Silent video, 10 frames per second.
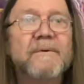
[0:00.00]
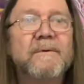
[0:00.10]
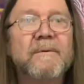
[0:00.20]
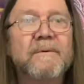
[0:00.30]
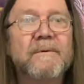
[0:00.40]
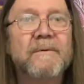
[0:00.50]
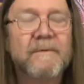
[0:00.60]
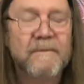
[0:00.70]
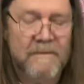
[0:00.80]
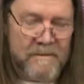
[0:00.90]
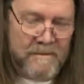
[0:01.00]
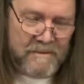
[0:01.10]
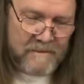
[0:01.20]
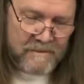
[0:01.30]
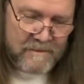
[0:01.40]

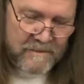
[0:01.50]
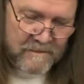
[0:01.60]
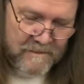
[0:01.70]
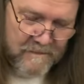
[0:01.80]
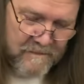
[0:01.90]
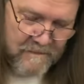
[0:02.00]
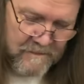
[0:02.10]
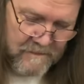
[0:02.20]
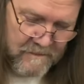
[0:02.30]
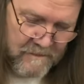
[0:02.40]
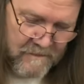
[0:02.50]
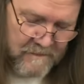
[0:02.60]
Nobody speaks.